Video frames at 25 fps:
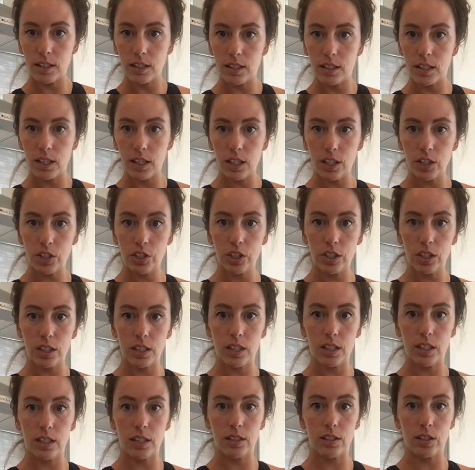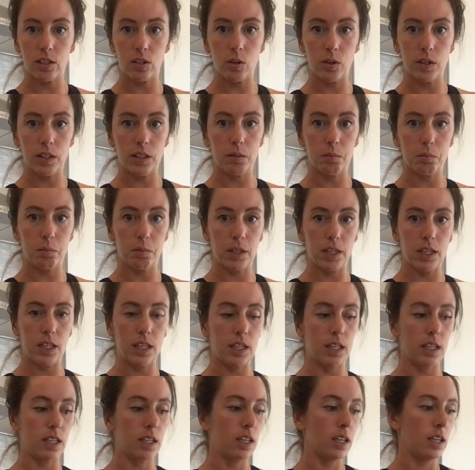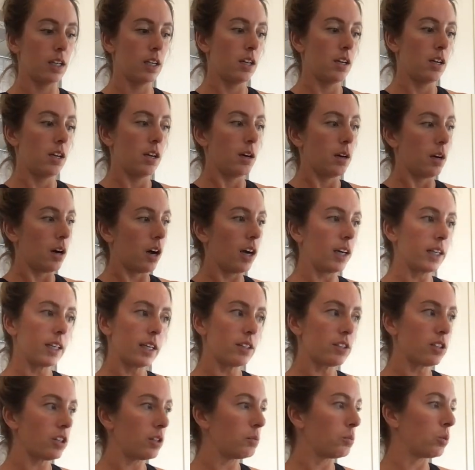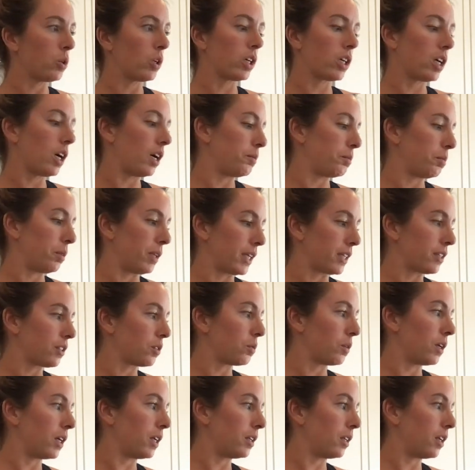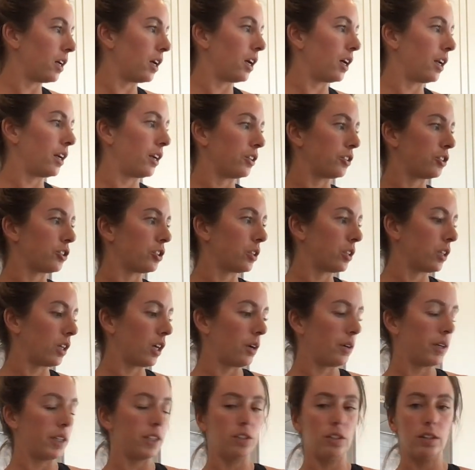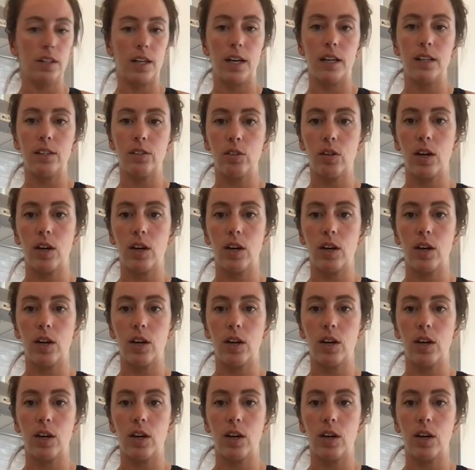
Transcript: dish is going to be, I guess, our more complex one, and I'll show you how I do that.